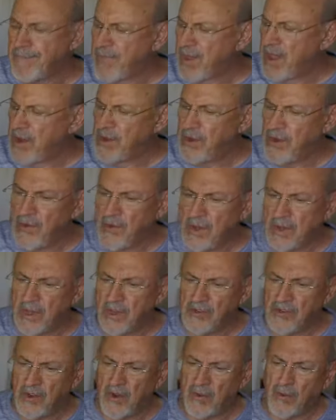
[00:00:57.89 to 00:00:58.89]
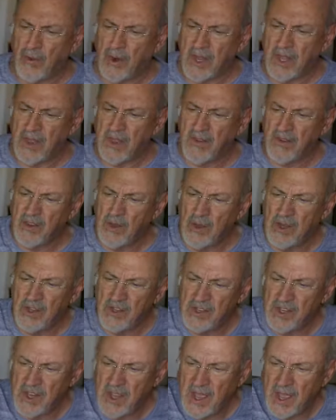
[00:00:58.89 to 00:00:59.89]
I'm doing this. You know, you can
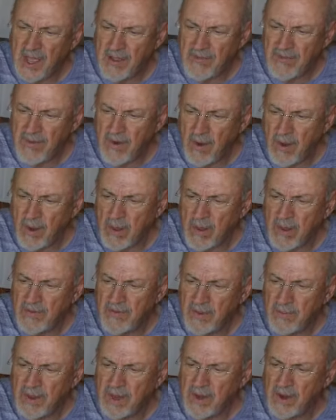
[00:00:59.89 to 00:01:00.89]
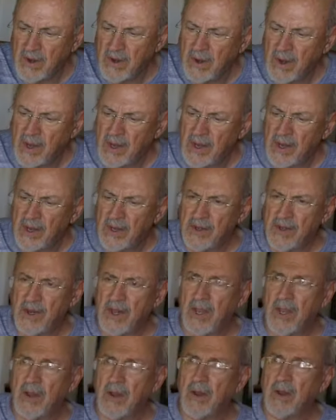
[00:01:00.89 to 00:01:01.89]
see I have fall off from here to
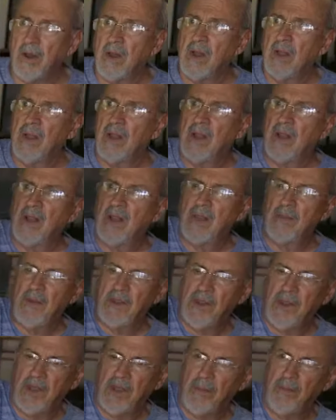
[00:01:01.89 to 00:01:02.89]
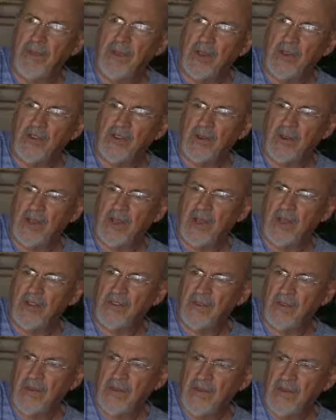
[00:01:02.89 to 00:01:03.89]
here. Let me take a picture of that so